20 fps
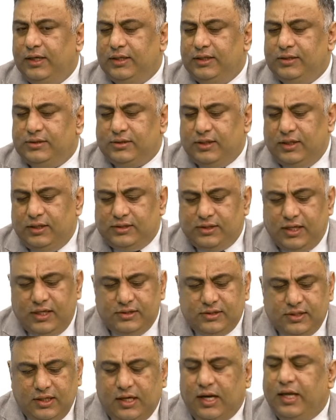It is
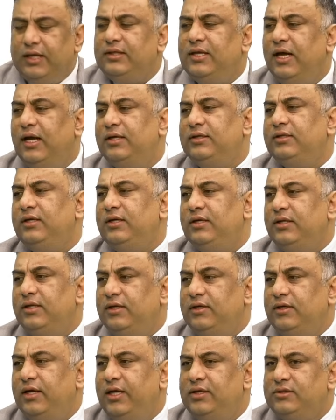essentially like that
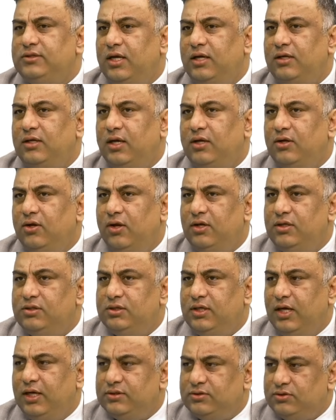the HR
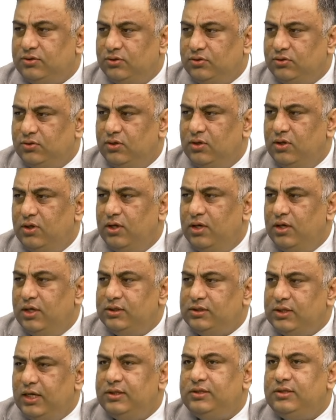technology has to
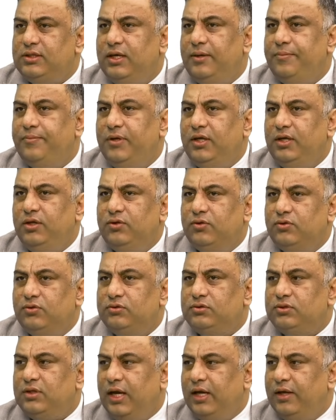essentially be
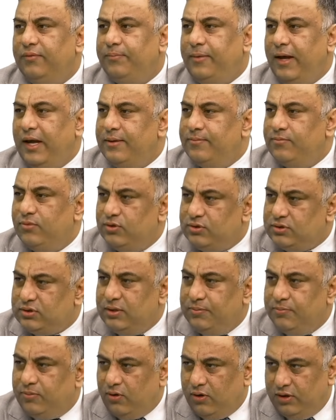used by
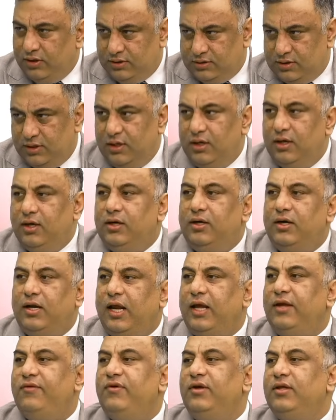most employees,
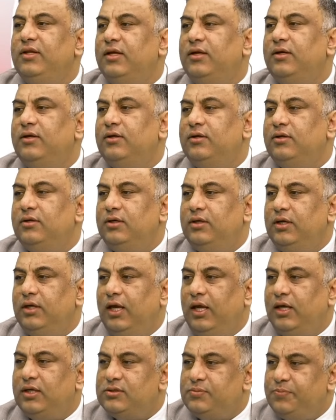driving the
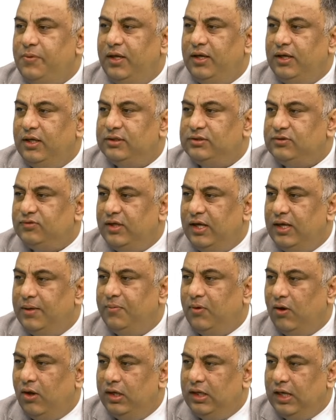experience of the
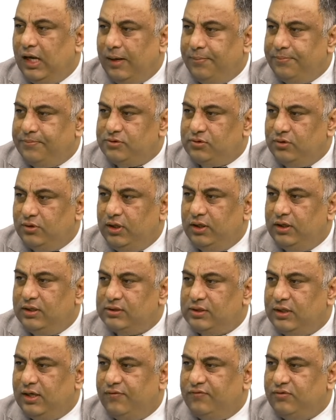employee up so he
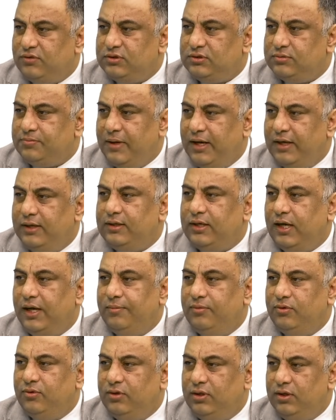doesn't have to spend
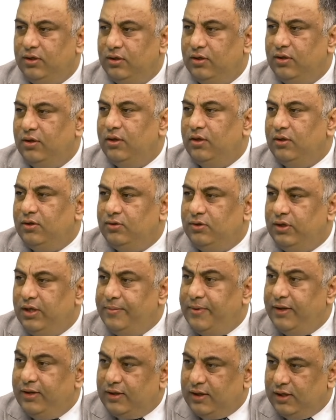time doing
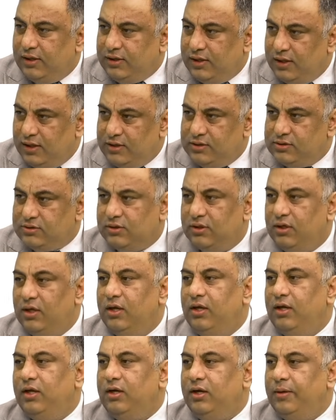rudimentary things,
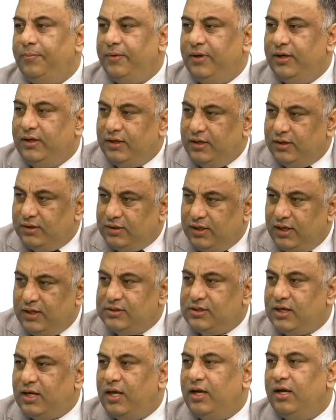repeated
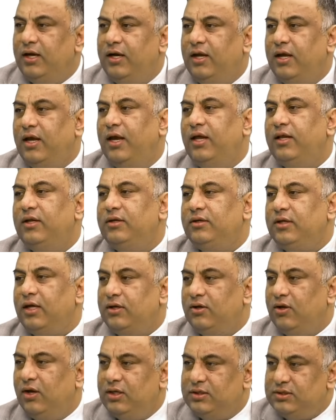things again and again.
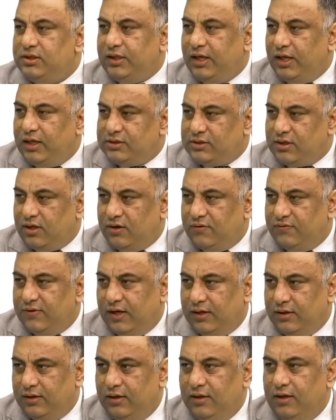Technology takes care of
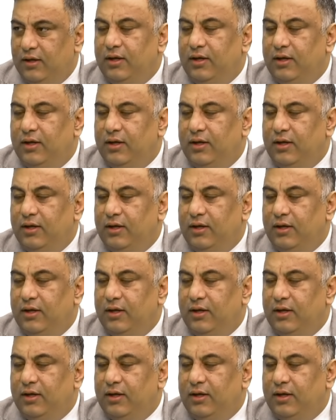that.